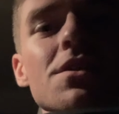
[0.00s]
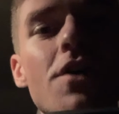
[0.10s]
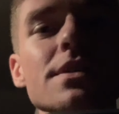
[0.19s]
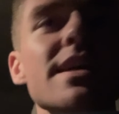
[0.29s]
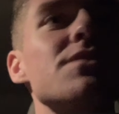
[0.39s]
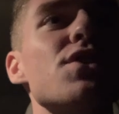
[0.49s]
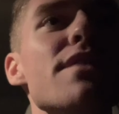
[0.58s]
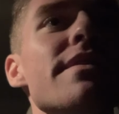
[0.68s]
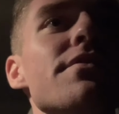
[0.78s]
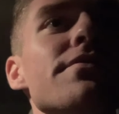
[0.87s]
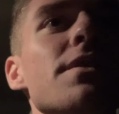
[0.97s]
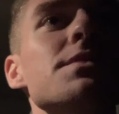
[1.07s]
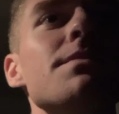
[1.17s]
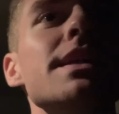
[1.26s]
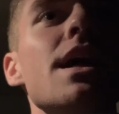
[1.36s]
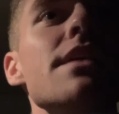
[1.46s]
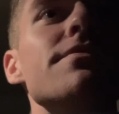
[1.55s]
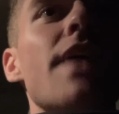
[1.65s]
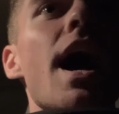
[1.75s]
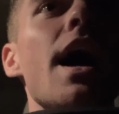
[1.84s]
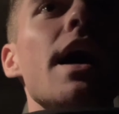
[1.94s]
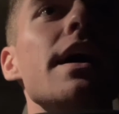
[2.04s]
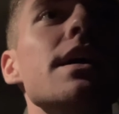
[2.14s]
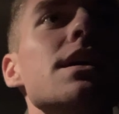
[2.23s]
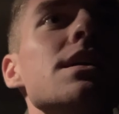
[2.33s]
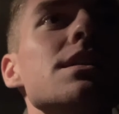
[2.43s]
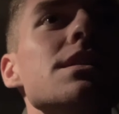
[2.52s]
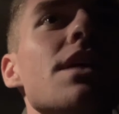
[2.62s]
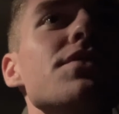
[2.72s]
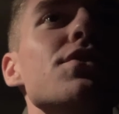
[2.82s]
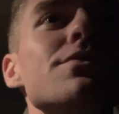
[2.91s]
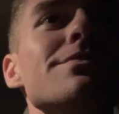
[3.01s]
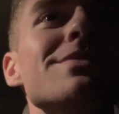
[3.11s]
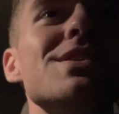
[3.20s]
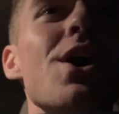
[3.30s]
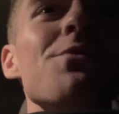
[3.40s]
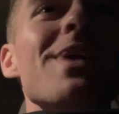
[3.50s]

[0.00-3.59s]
longest outro I've ever filmed in my life. I love you so